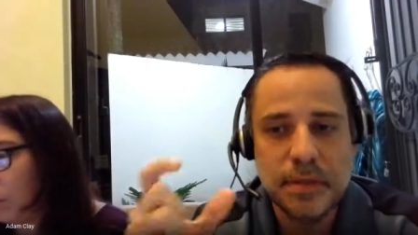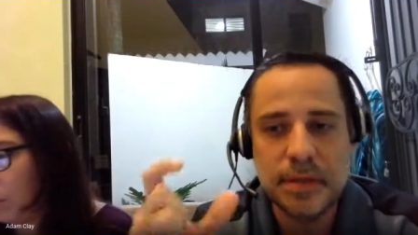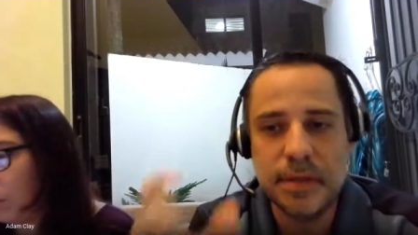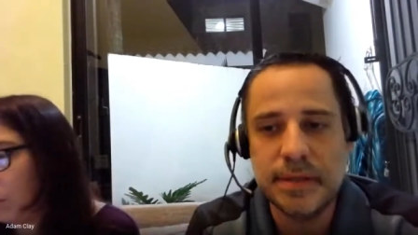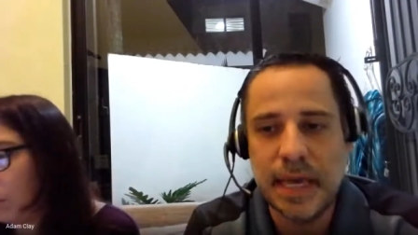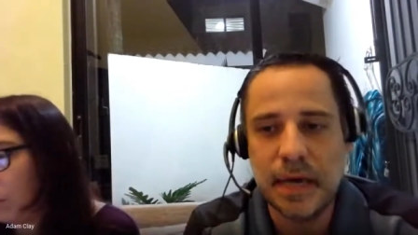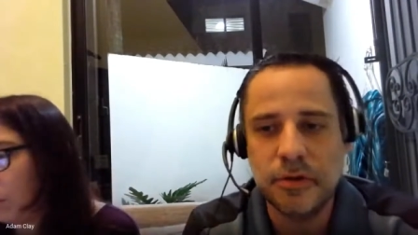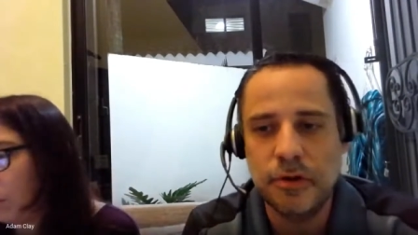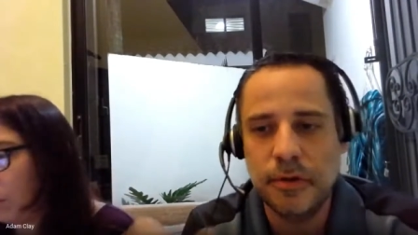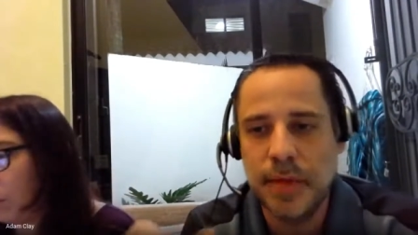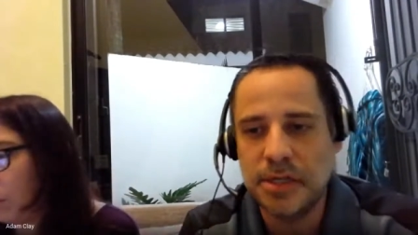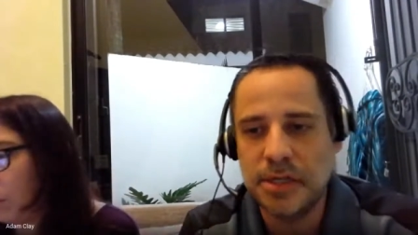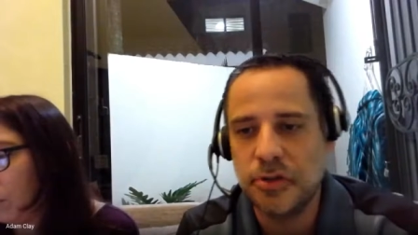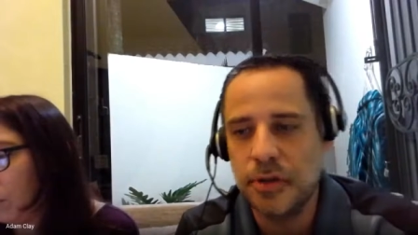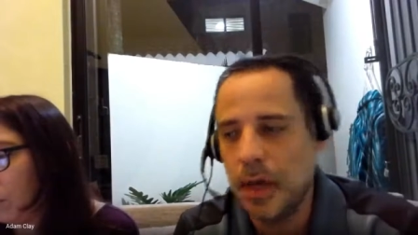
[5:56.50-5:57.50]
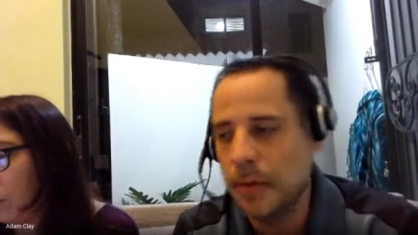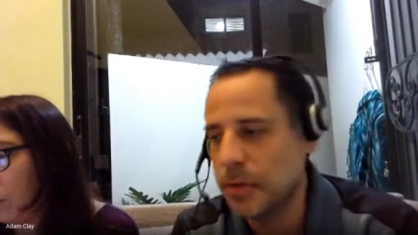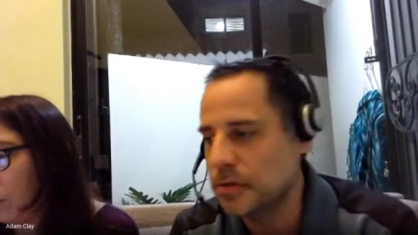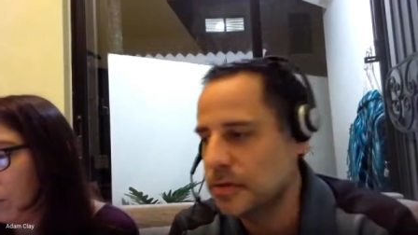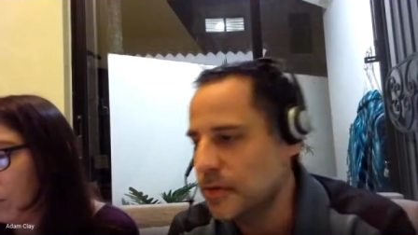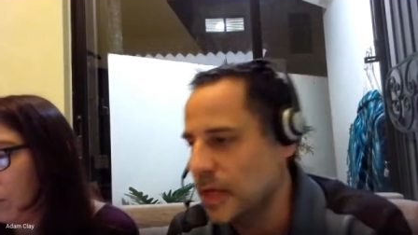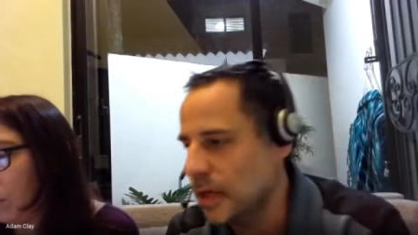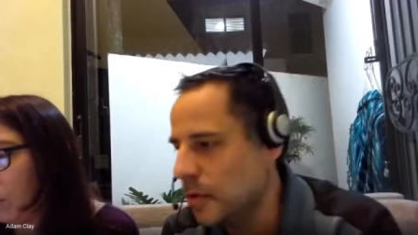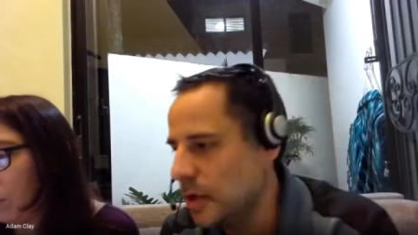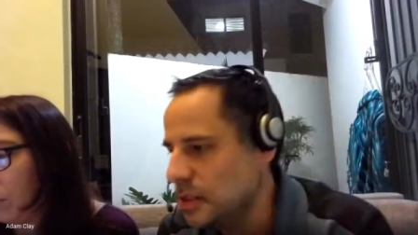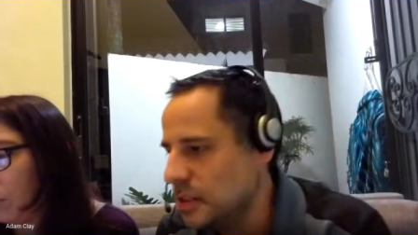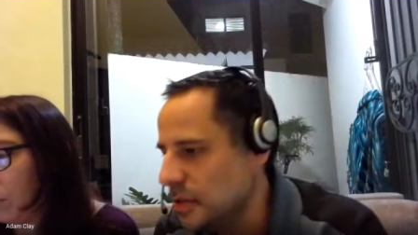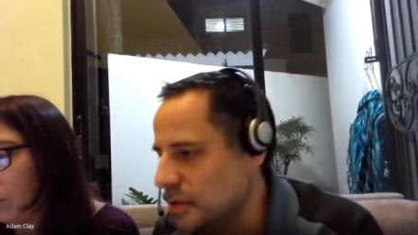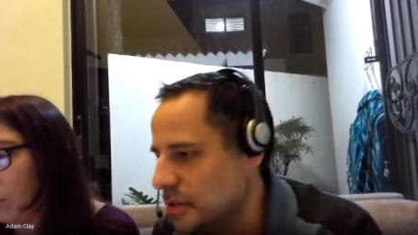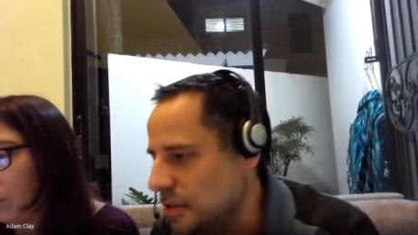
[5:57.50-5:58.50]
to download and make sure they upload. So that
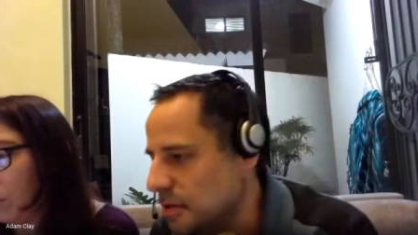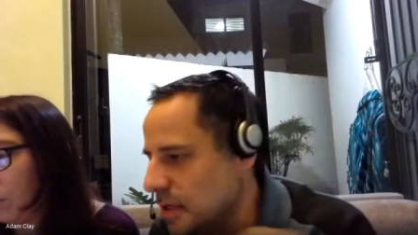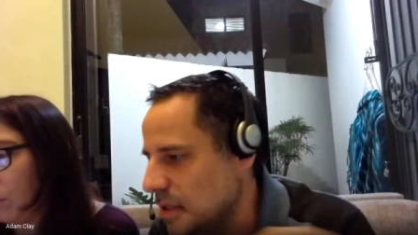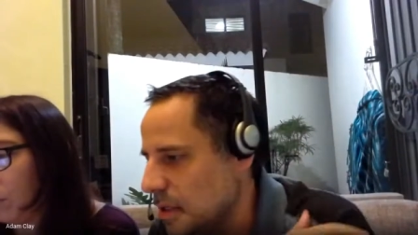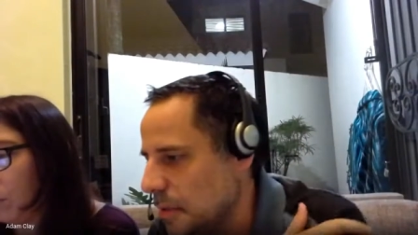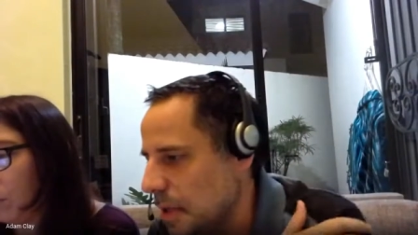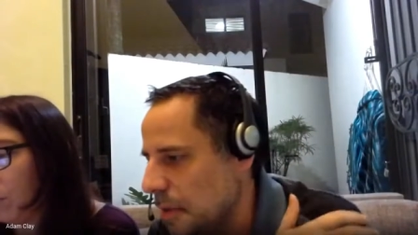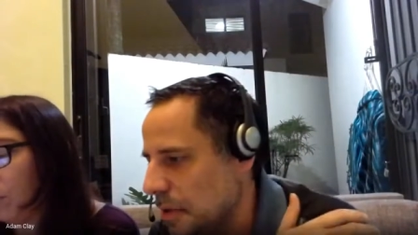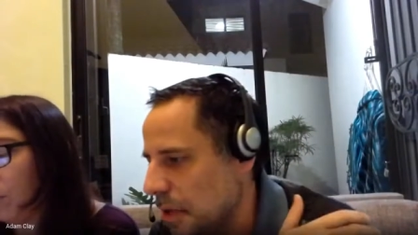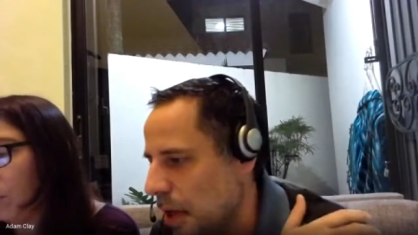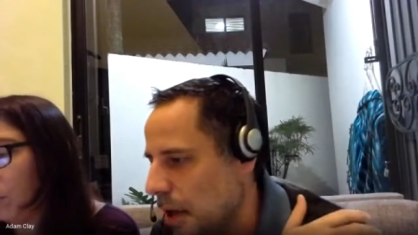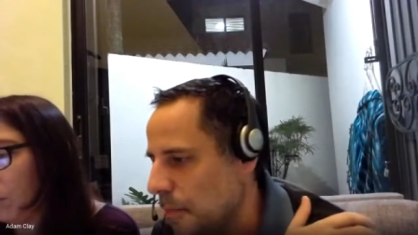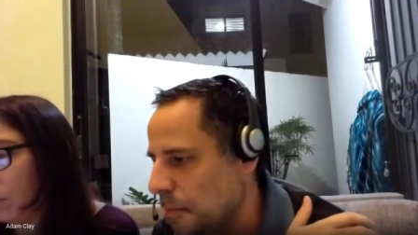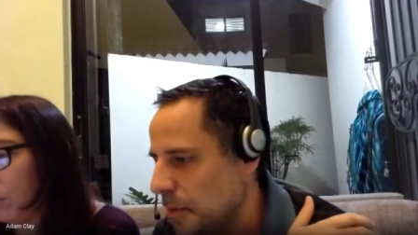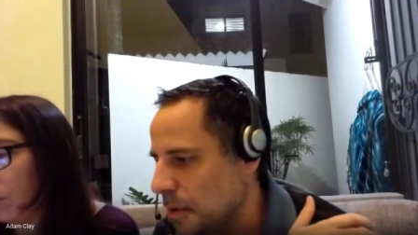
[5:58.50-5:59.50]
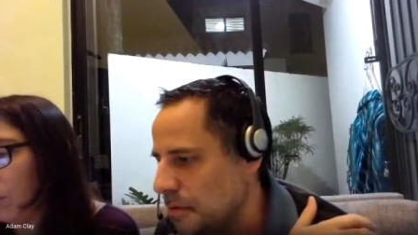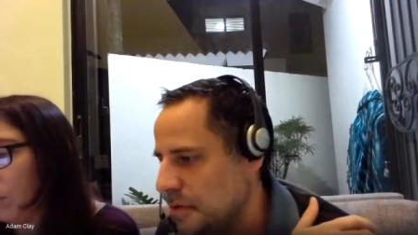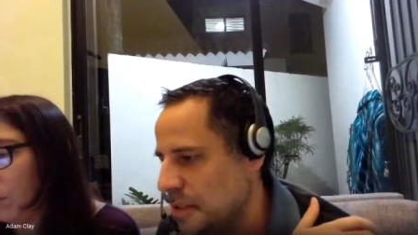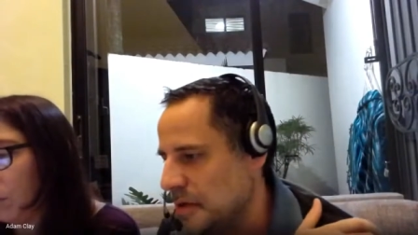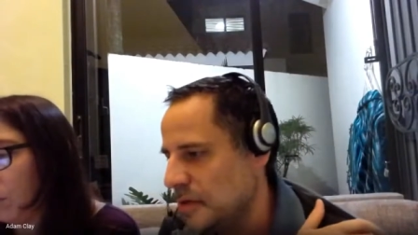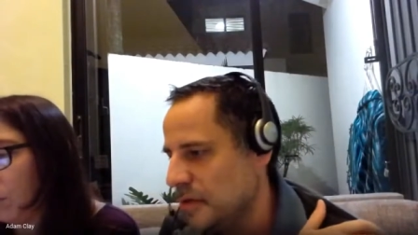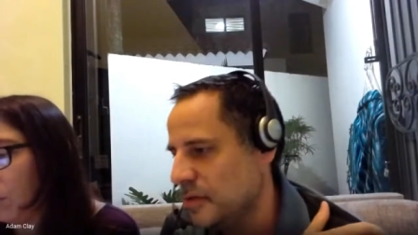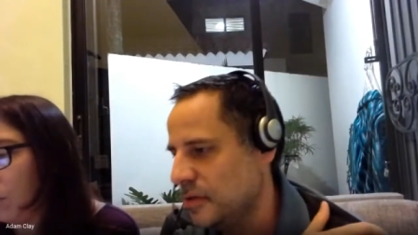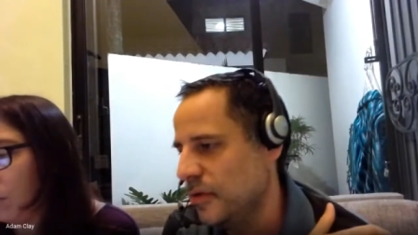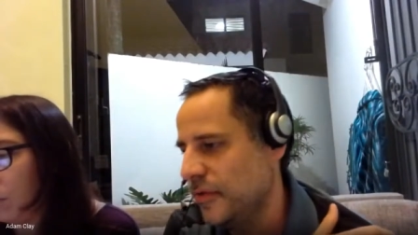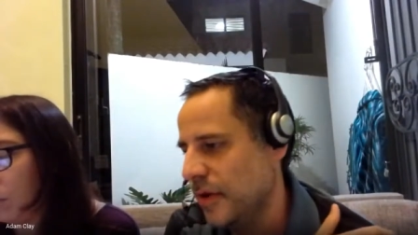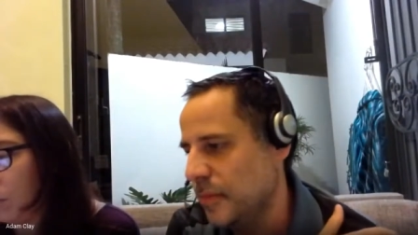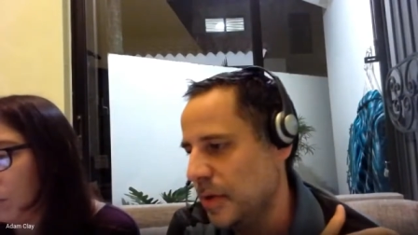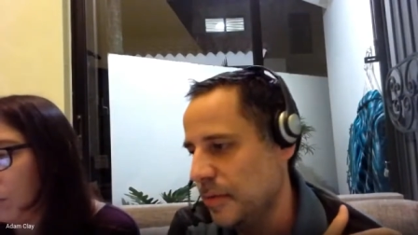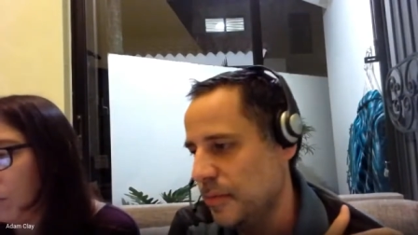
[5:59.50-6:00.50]
question is, do you think they'll be able to upload during the
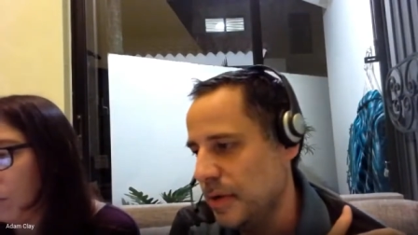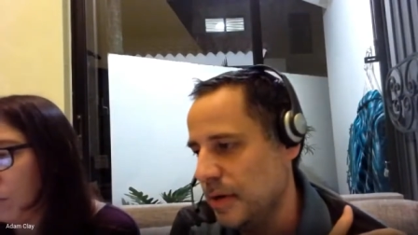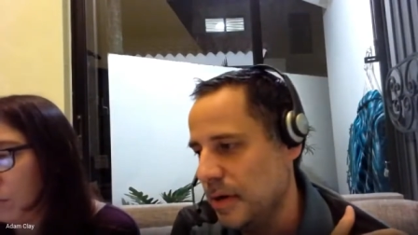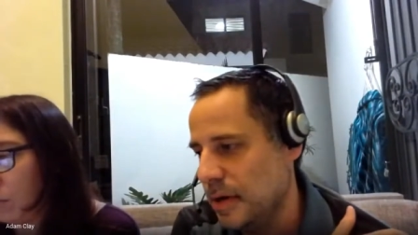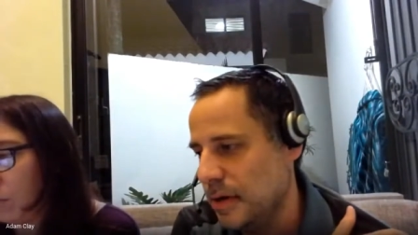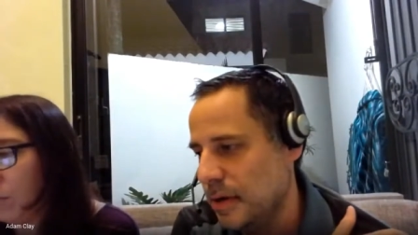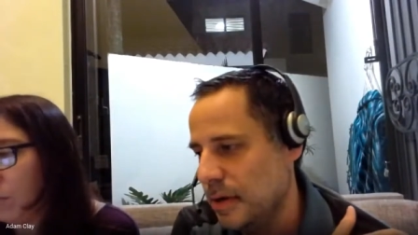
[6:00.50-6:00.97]
25-minute period?